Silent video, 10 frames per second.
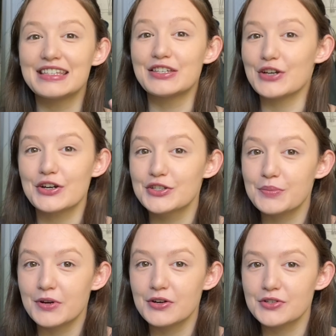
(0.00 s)
a dark
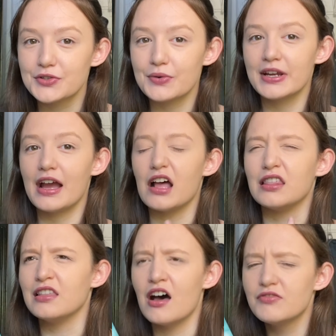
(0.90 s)
superhero story. I
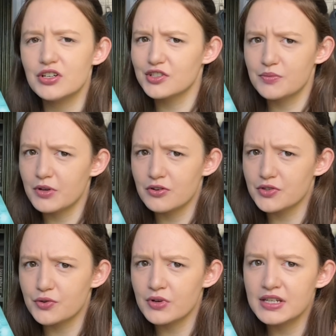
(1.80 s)
love dark superhero
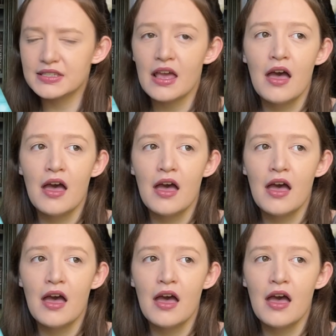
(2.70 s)
stories.